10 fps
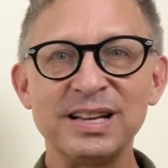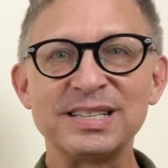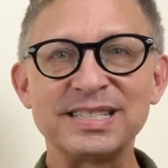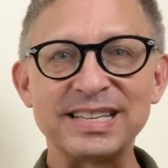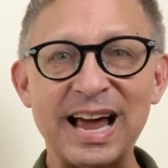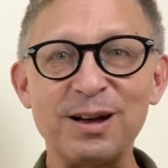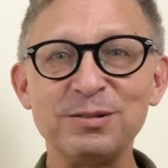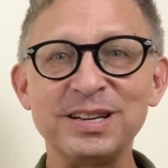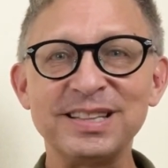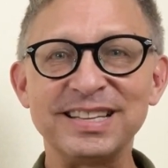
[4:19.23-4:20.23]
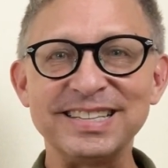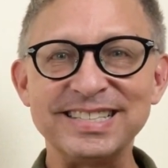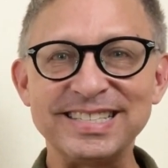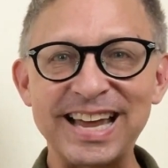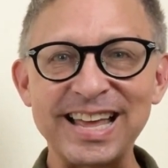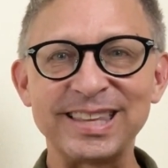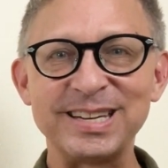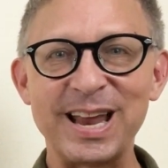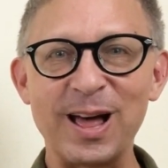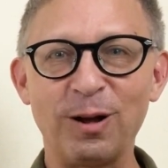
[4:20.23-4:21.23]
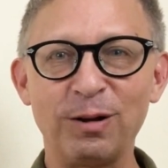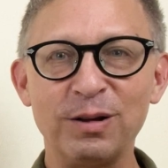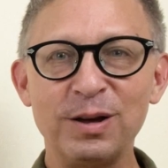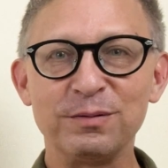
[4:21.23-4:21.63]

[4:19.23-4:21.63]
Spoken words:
sounded the death knell